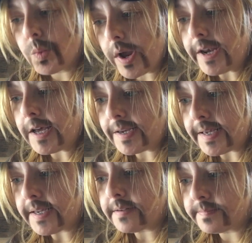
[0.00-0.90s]
Red
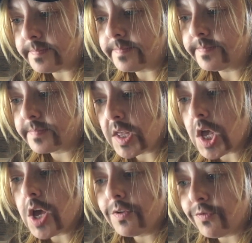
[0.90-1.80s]
onion,
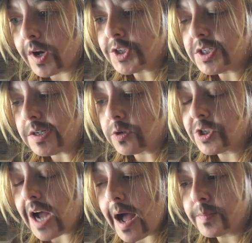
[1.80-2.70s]
fresh dill
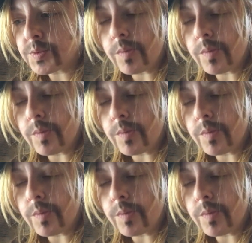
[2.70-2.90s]
chopped.